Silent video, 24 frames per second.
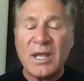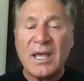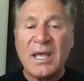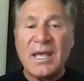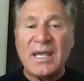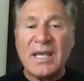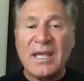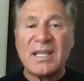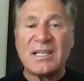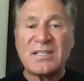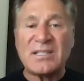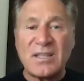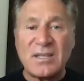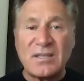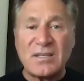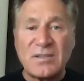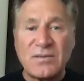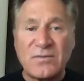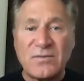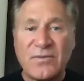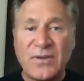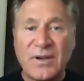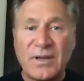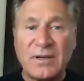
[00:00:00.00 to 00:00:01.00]
it's
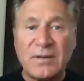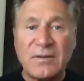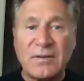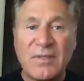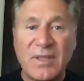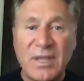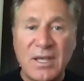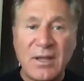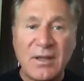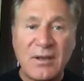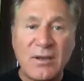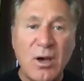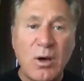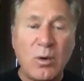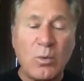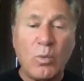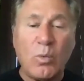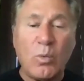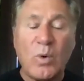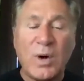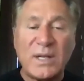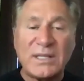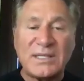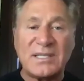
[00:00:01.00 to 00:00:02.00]
this fear of the
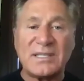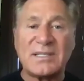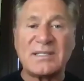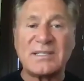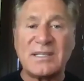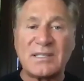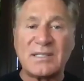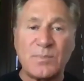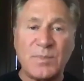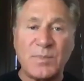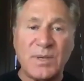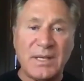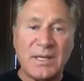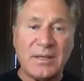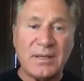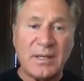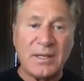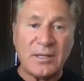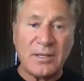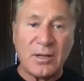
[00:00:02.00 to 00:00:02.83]
unknown. What does this mean?